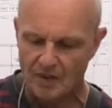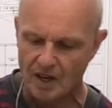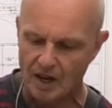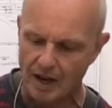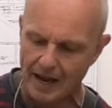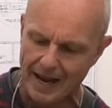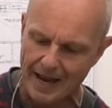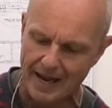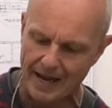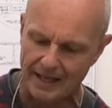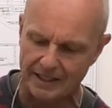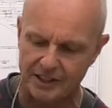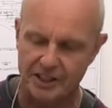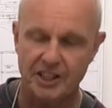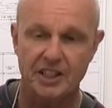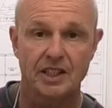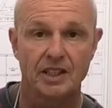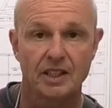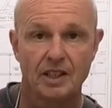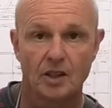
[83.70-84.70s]
a
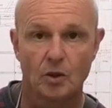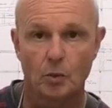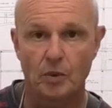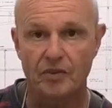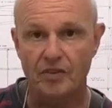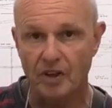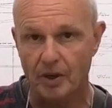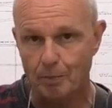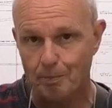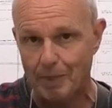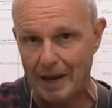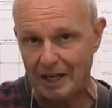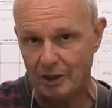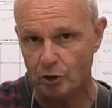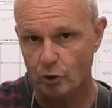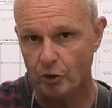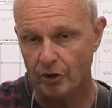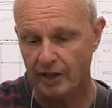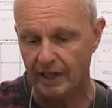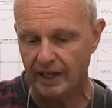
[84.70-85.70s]
hatch we've got a
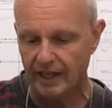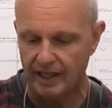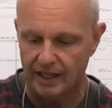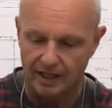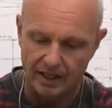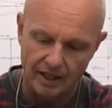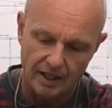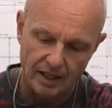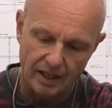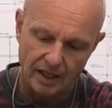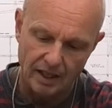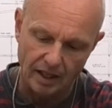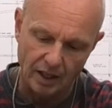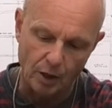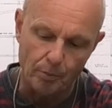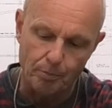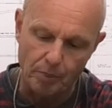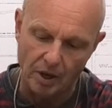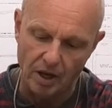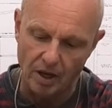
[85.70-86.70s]
battery
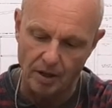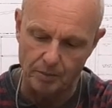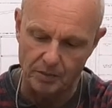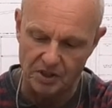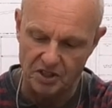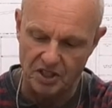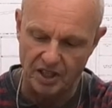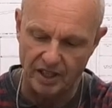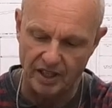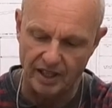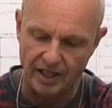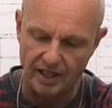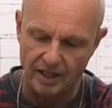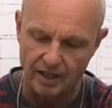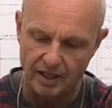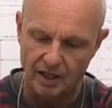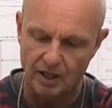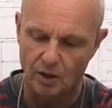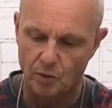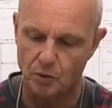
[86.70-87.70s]
compartment
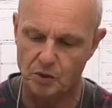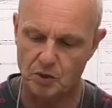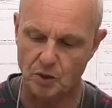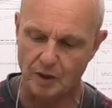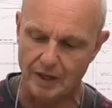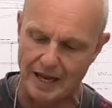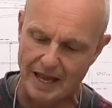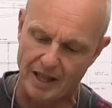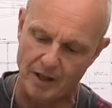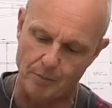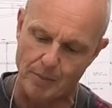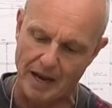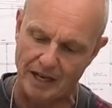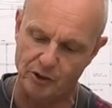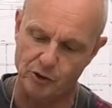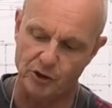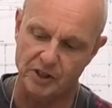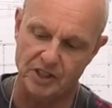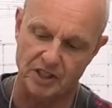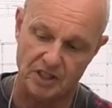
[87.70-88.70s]
here which will allow the
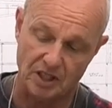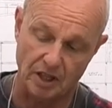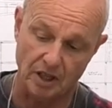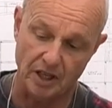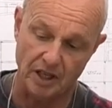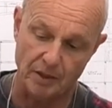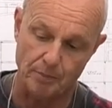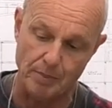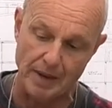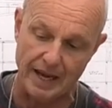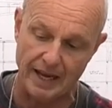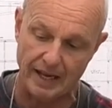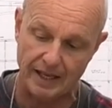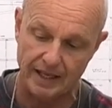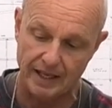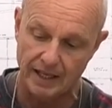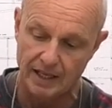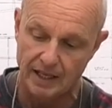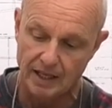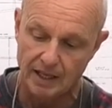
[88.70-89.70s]
battery to slide
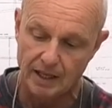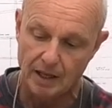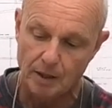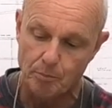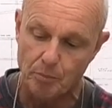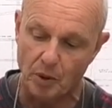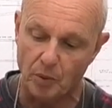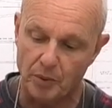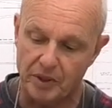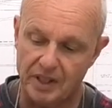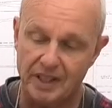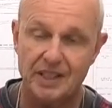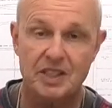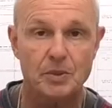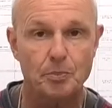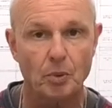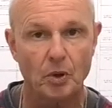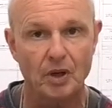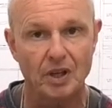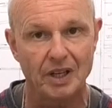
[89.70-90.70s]
back but we need
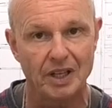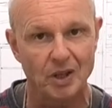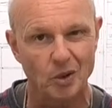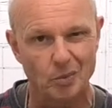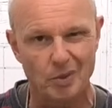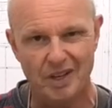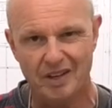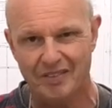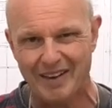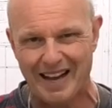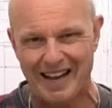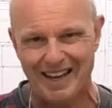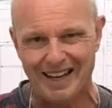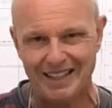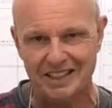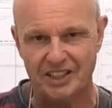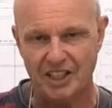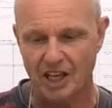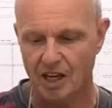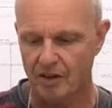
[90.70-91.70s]
to put a little bit of a
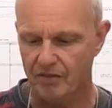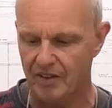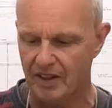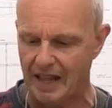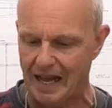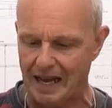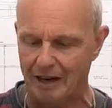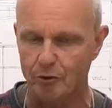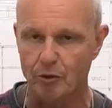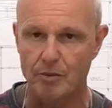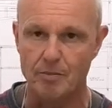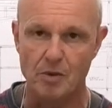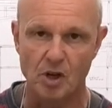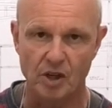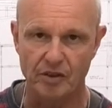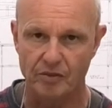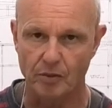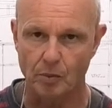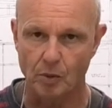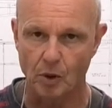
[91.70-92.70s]
hatch over that, a
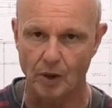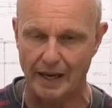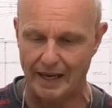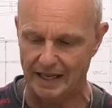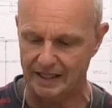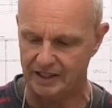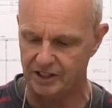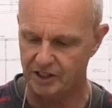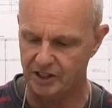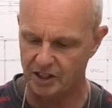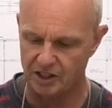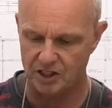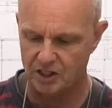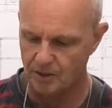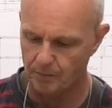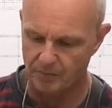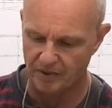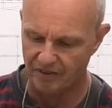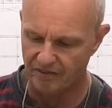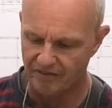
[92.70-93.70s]
removable hatch, just
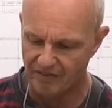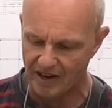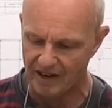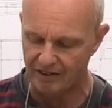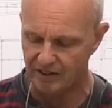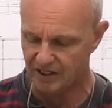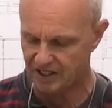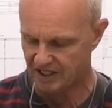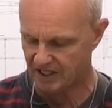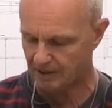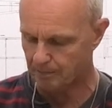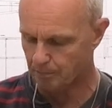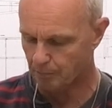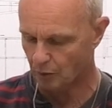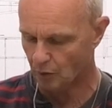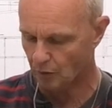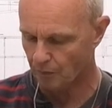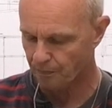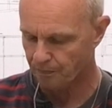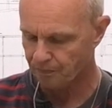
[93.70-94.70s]
something very
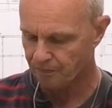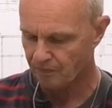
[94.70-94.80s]
simple.